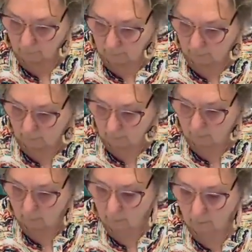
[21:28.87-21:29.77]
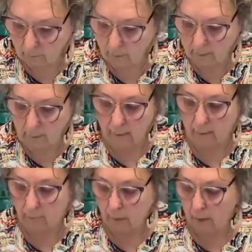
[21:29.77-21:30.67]
really
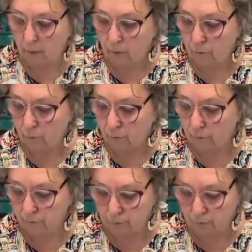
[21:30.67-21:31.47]
kind of a lot cooler.